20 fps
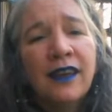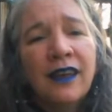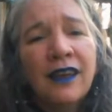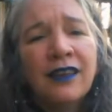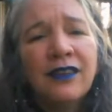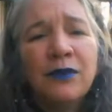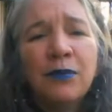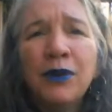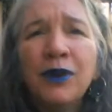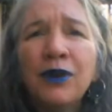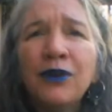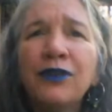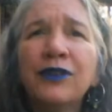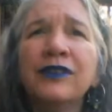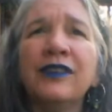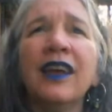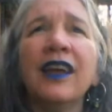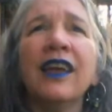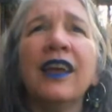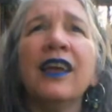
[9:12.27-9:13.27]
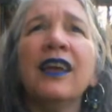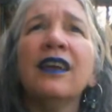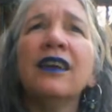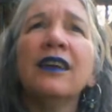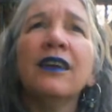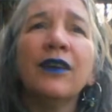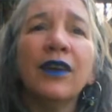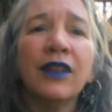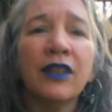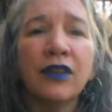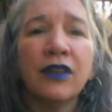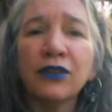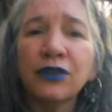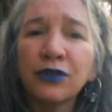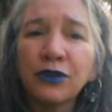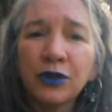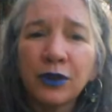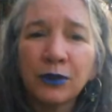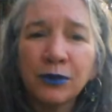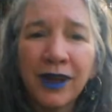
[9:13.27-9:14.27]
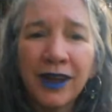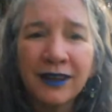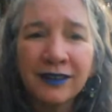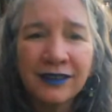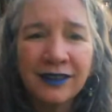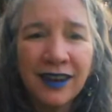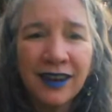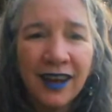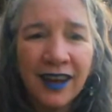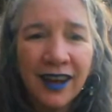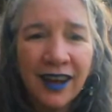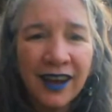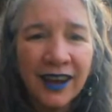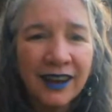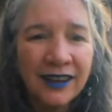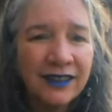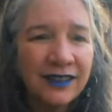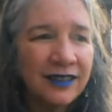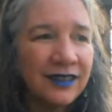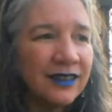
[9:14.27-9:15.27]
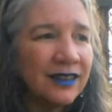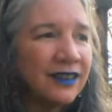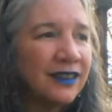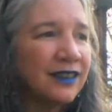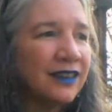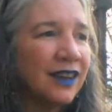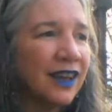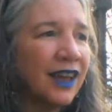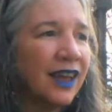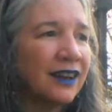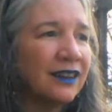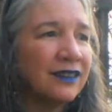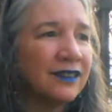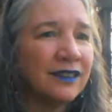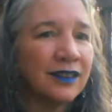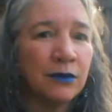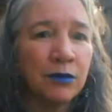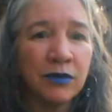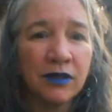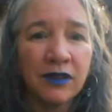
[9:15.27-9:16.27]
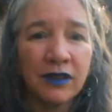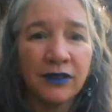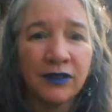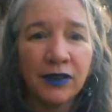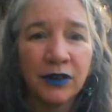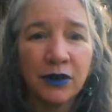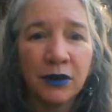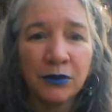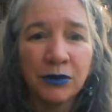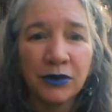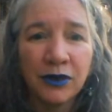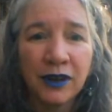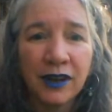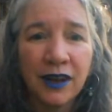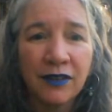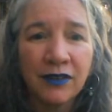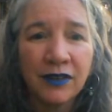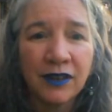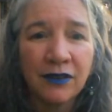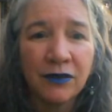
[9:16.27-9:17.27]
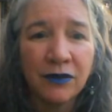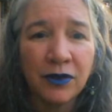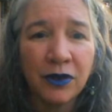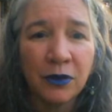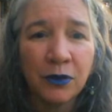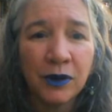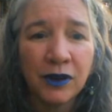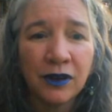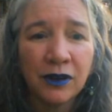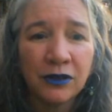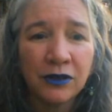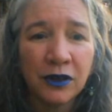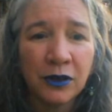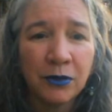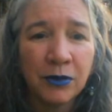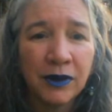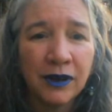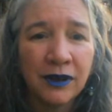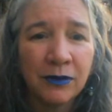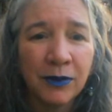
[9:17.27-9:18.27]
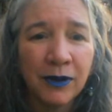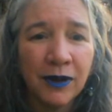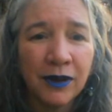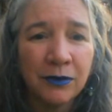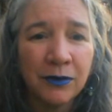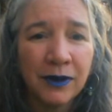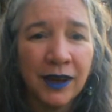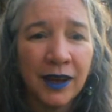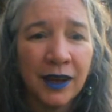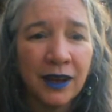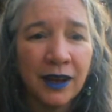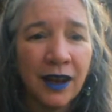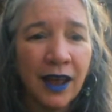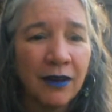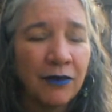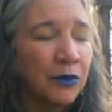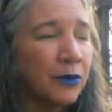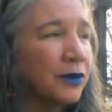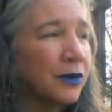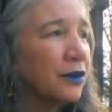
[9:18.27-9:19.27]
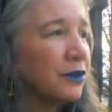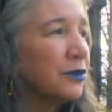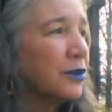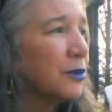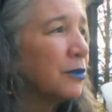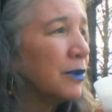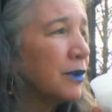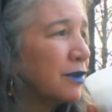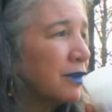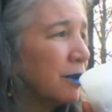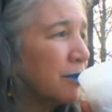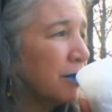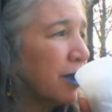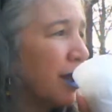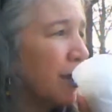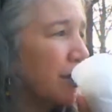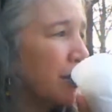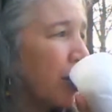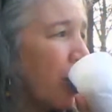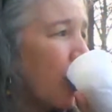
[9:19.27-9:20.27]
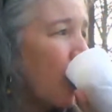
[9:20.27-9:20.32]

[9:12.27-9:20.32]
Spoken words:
It's a beautiful day. I had a thunderstorm last night. I had to sleep in the living room so I could have the windows open, because my husband can't have the windows open sometimes.